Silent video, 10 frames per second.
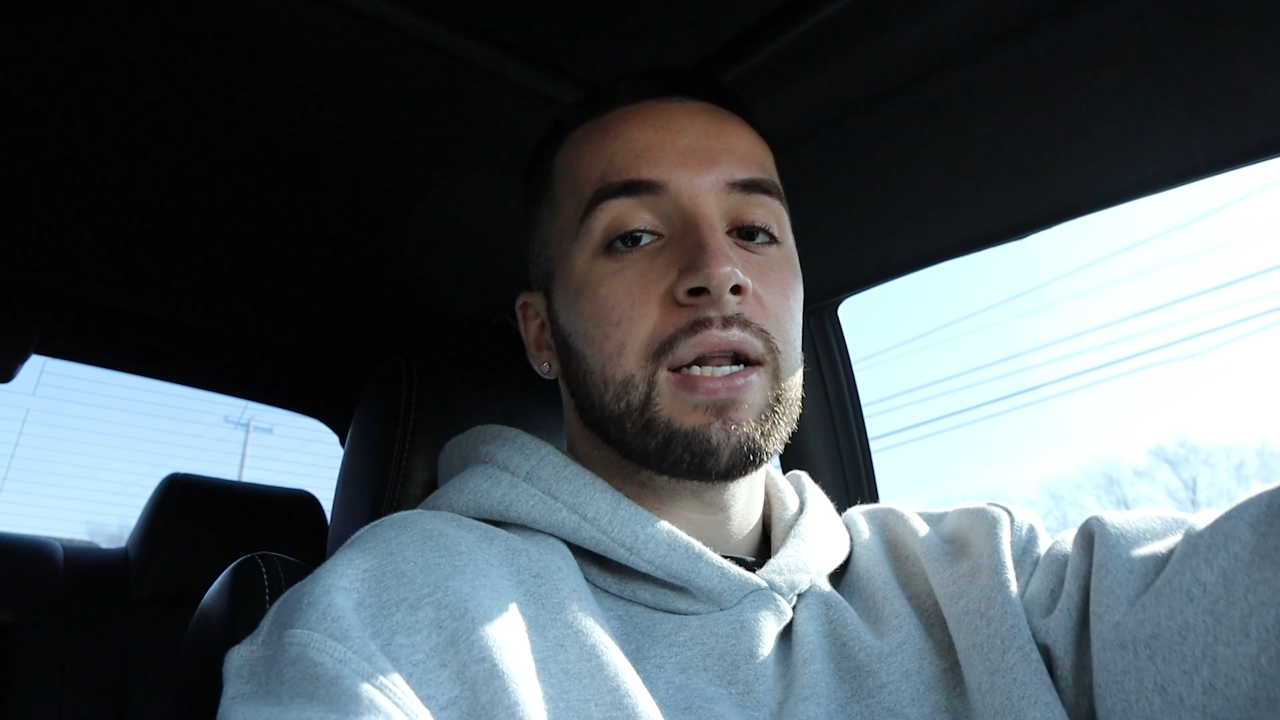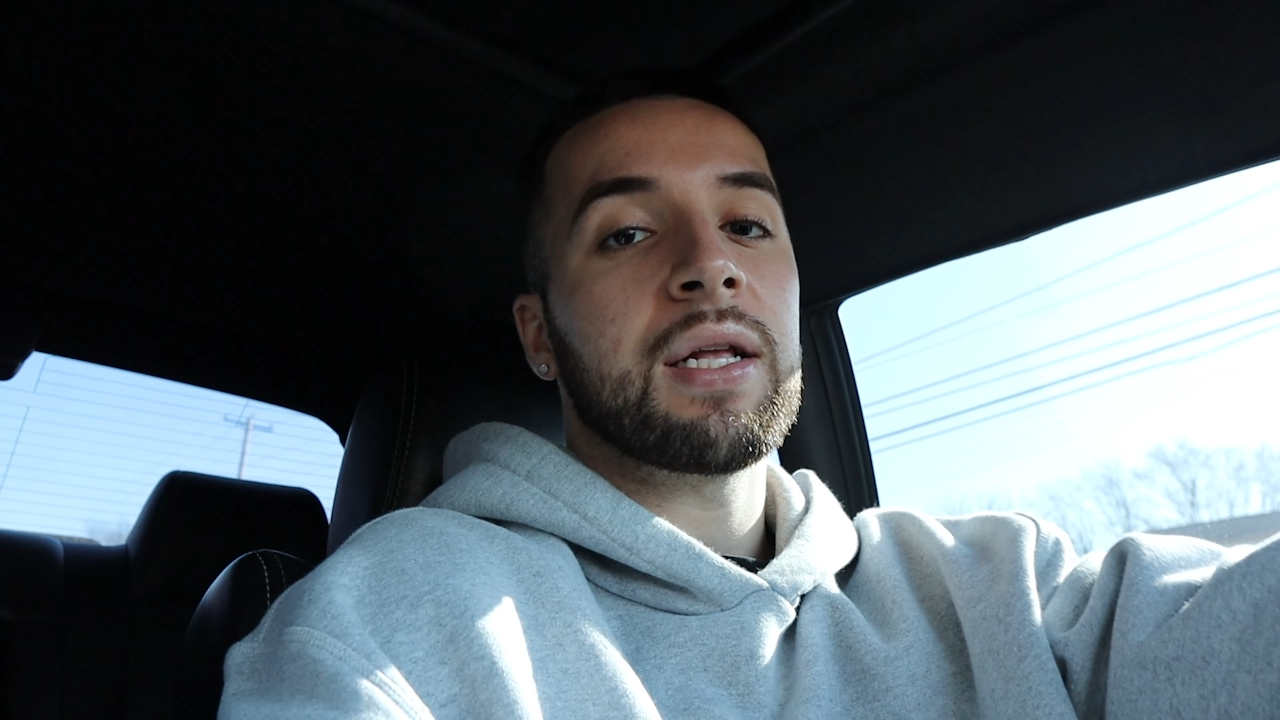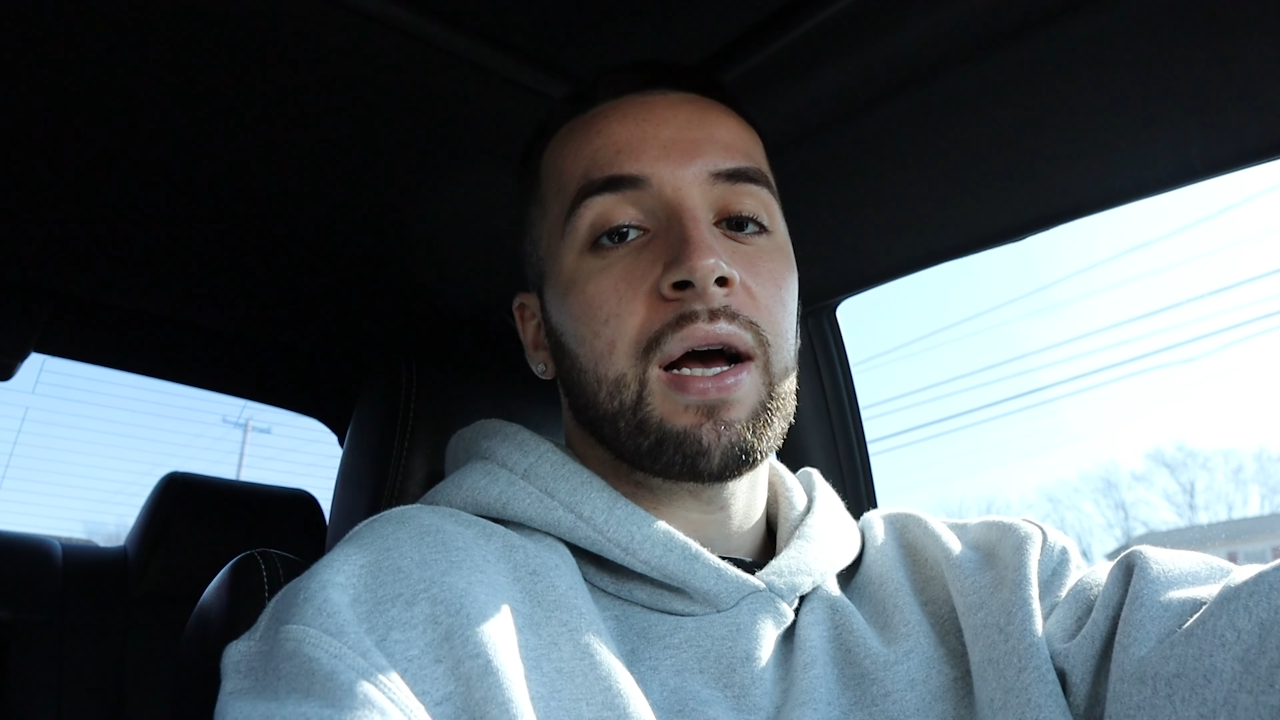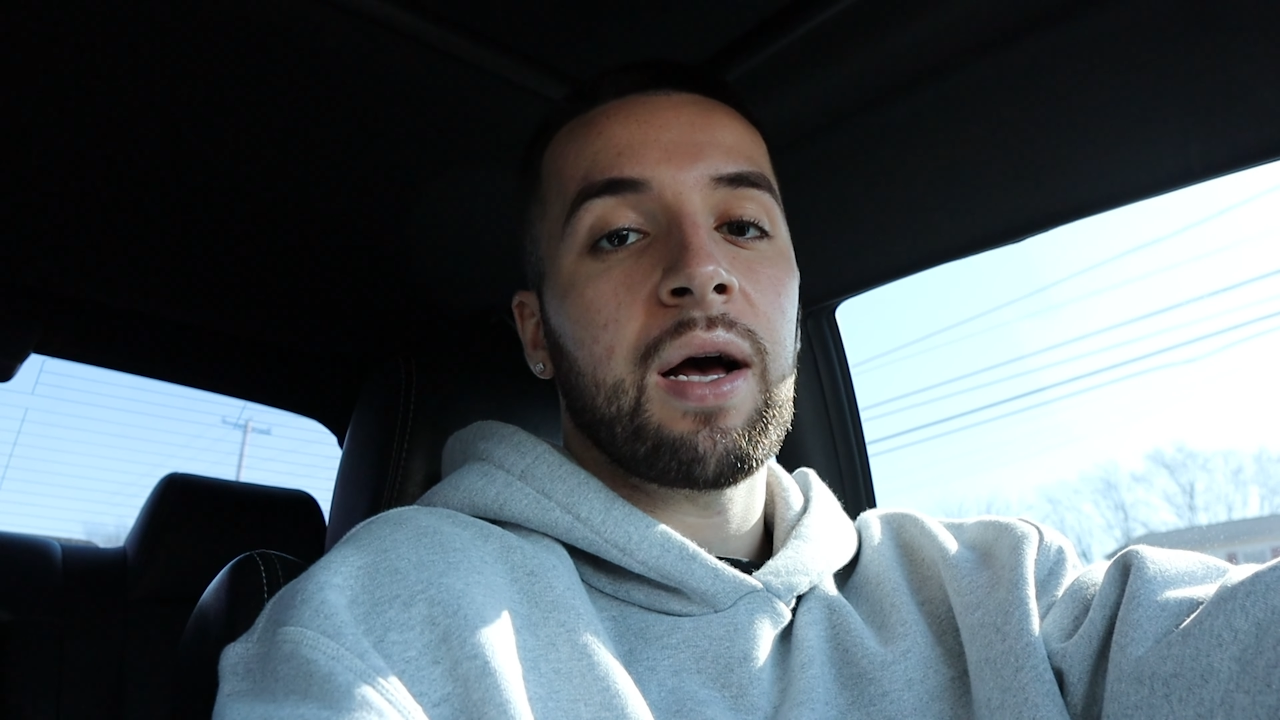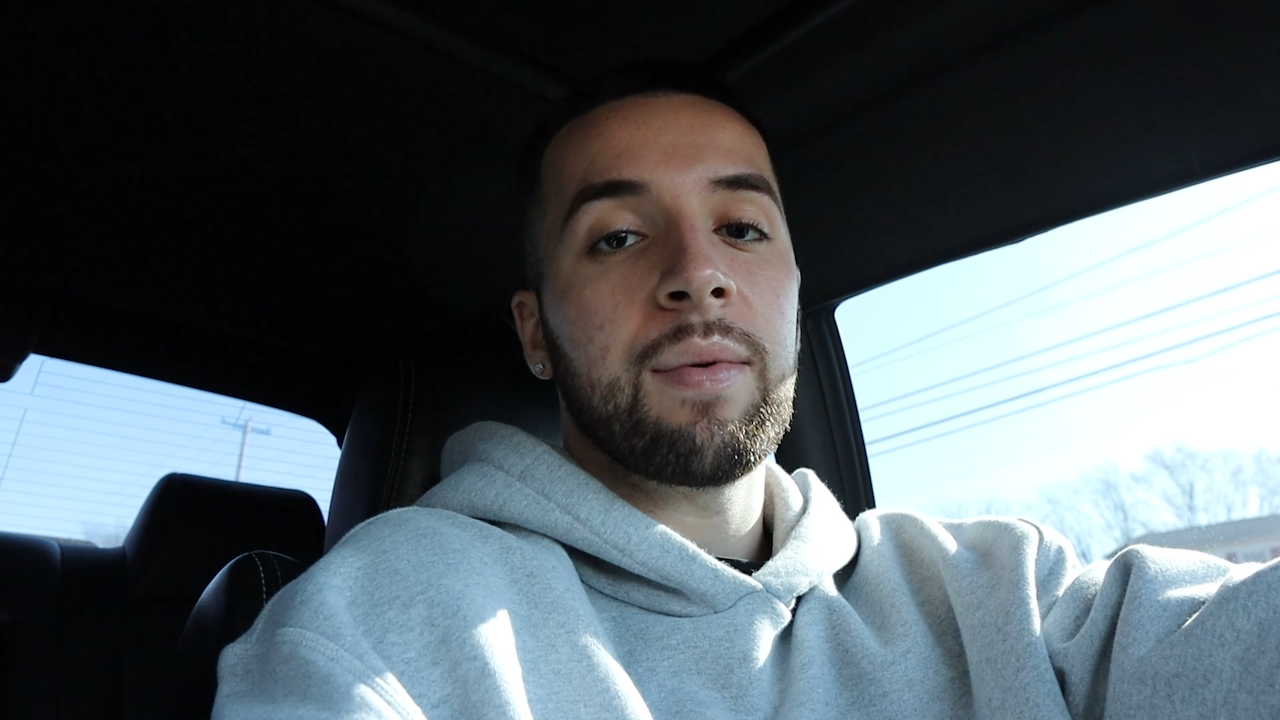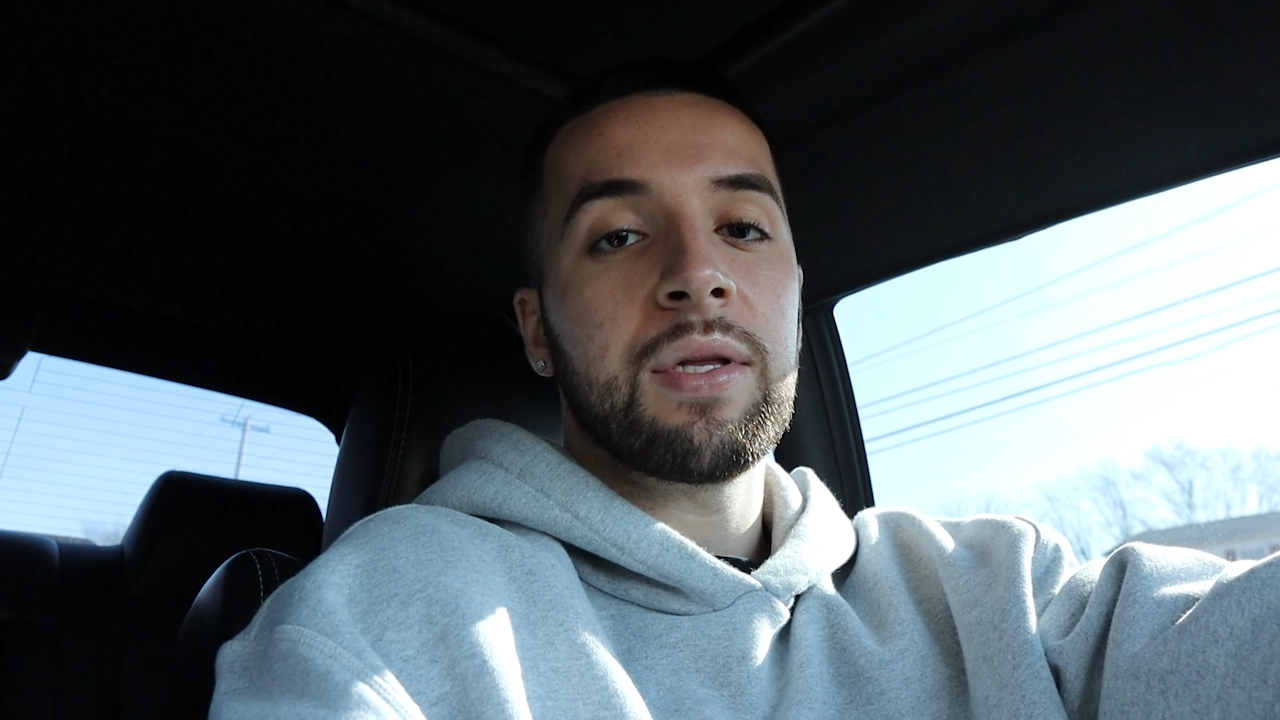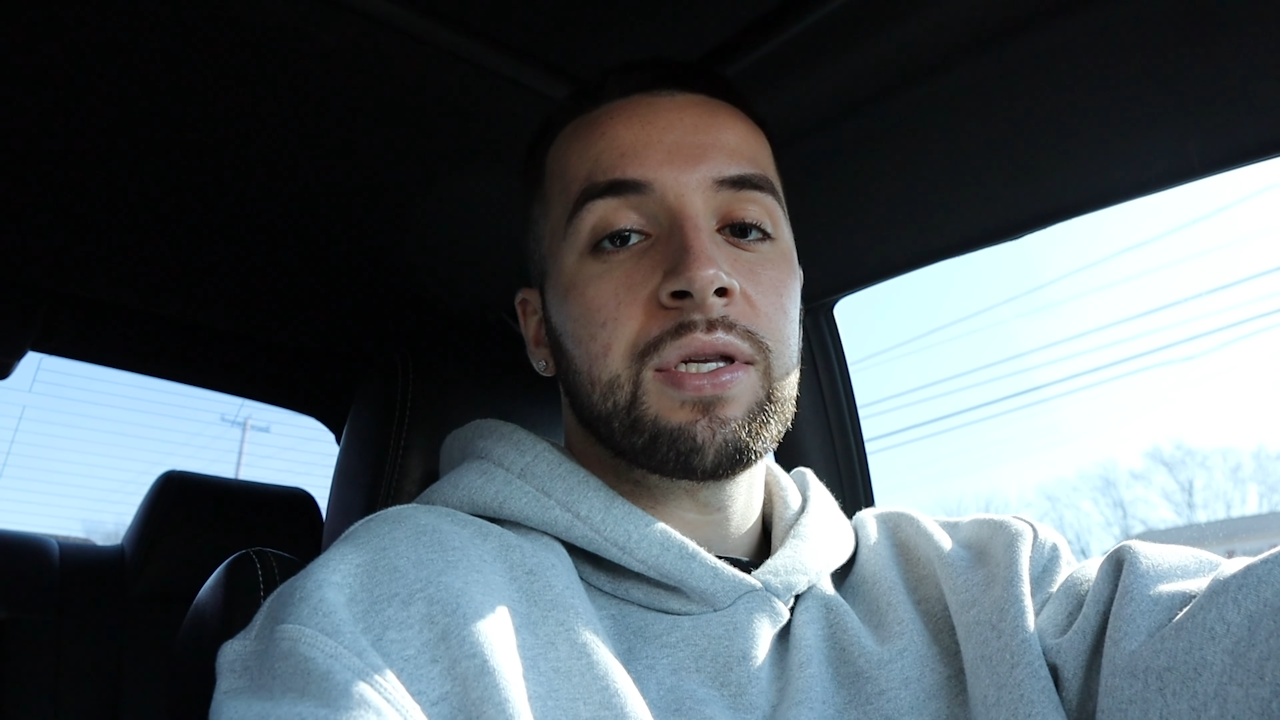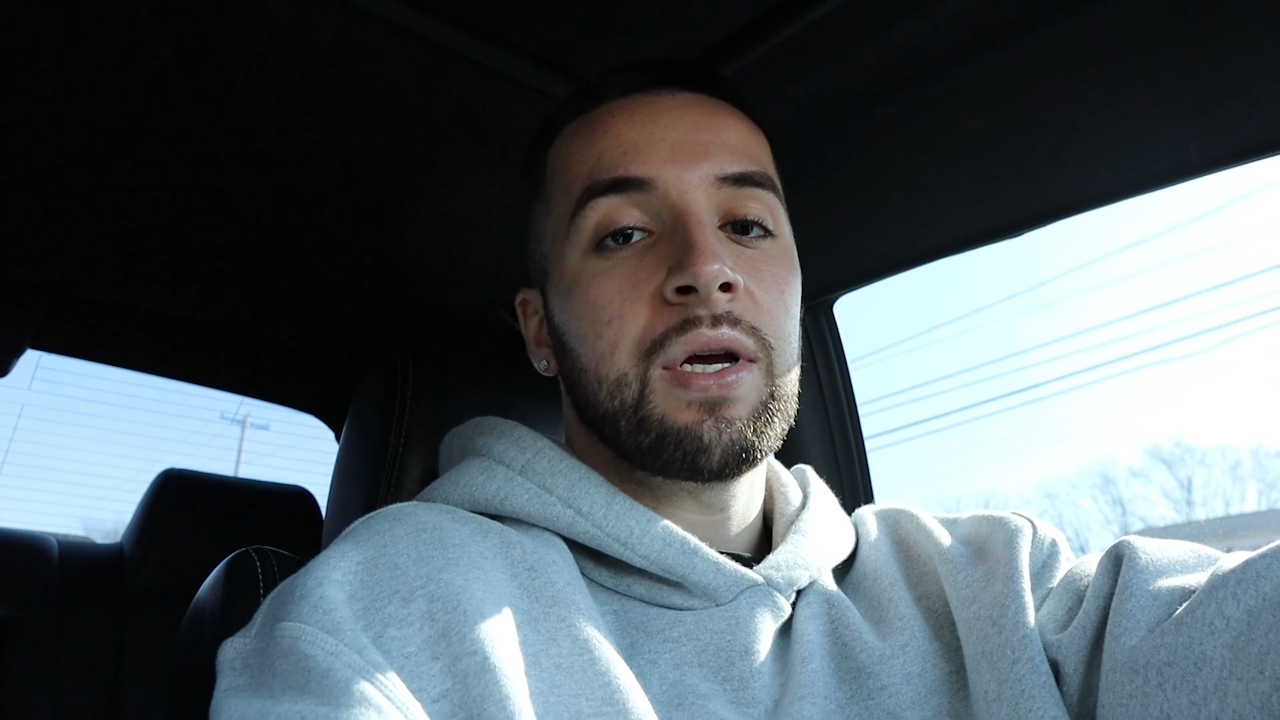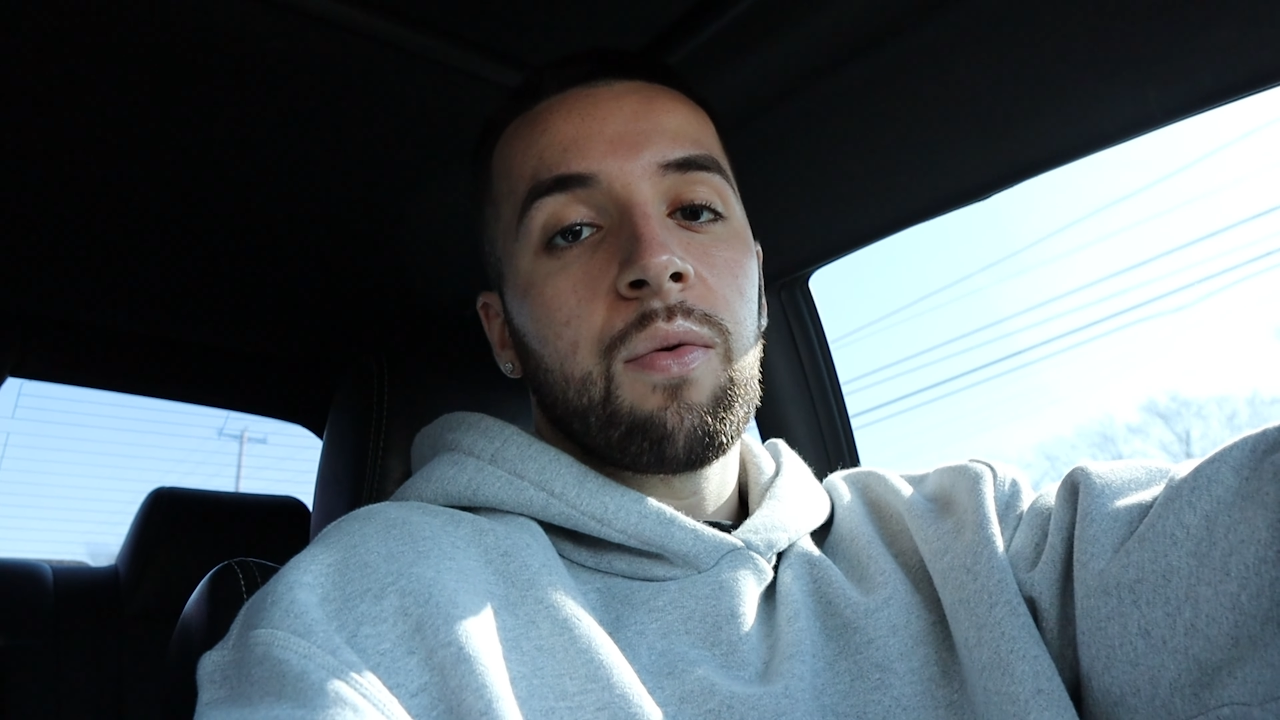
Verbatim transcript: in the comments.